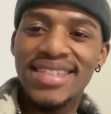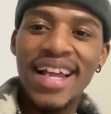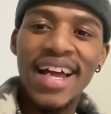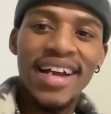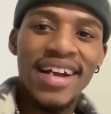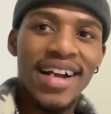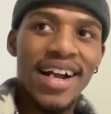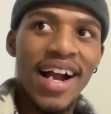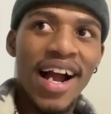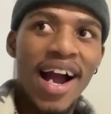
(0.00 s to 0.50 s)

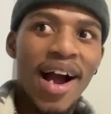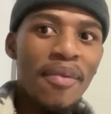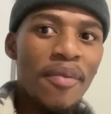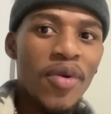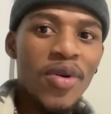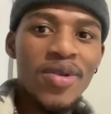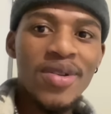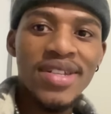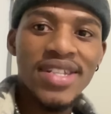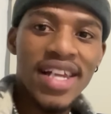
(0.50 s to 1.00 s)
Like, I'm
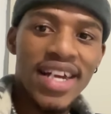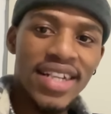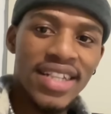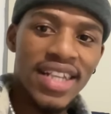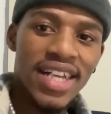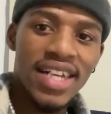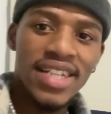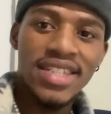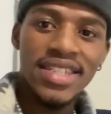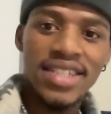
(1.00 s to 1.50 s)
always like
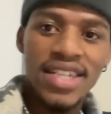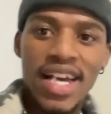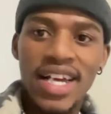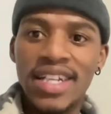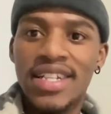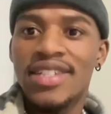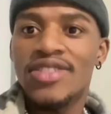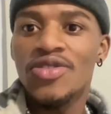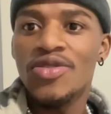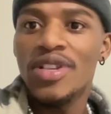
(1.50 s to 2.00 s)
that,
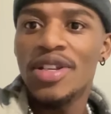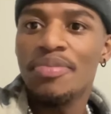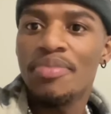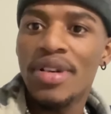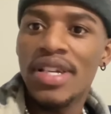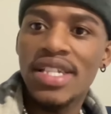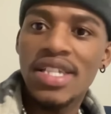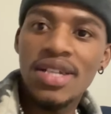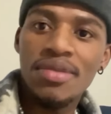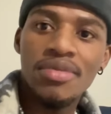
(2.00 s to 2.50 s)
and it's really
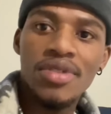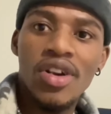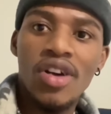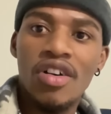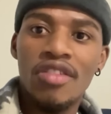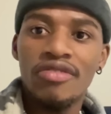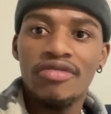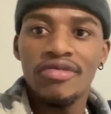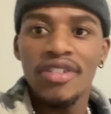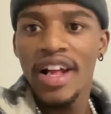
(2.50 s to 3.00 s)
pissing me
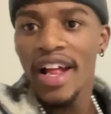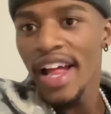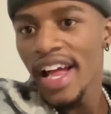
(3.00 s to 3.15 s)
off.